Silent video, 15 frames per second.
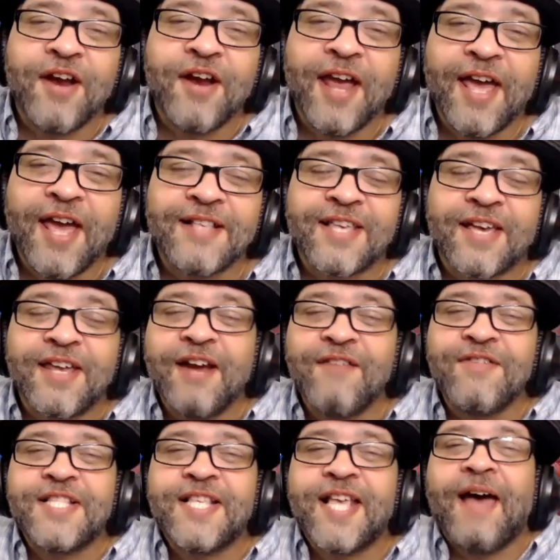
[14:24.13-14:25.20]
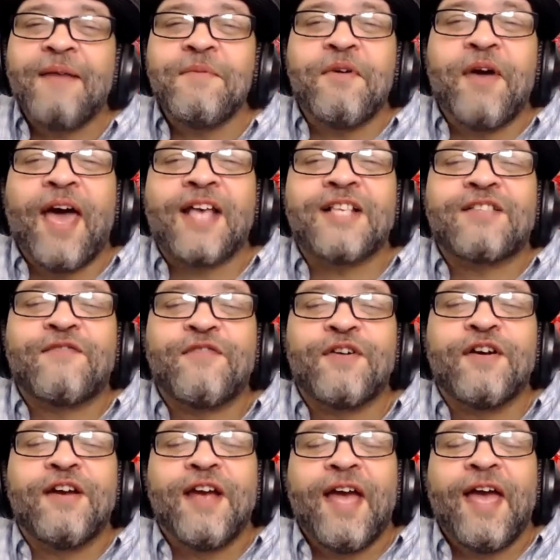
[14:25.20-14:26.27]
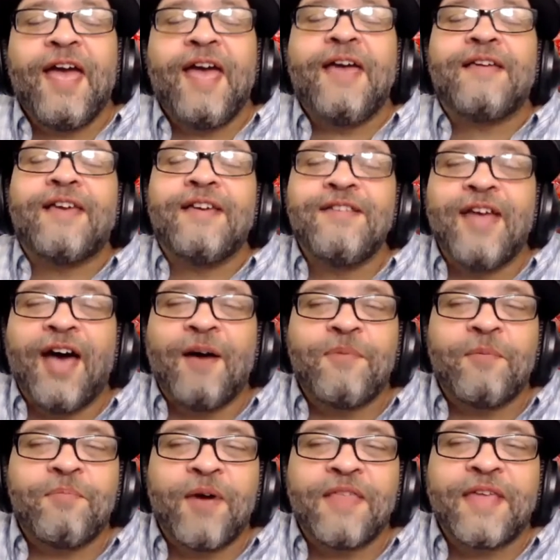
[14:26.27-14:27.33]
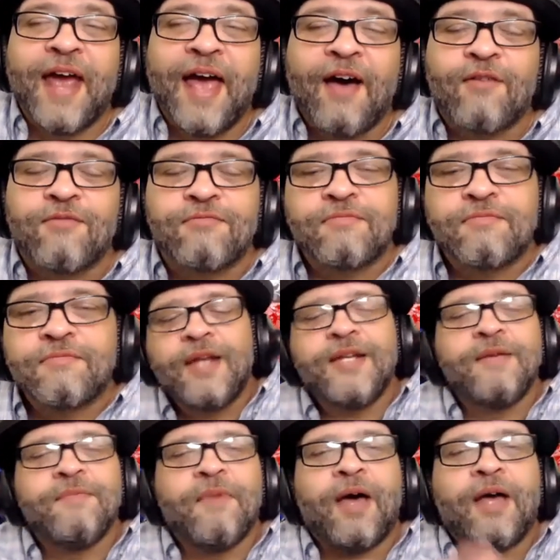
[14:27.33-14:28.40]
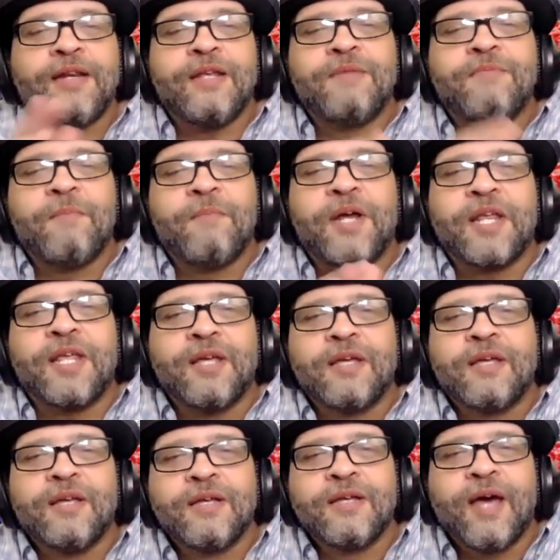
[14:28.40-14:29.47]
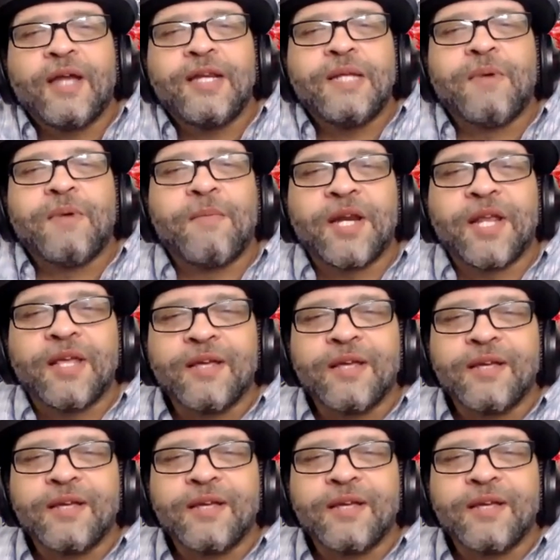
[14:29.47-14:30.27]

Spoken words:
their hands out every time you ask for, hey, can you help a brother out? I need my money. I need my money.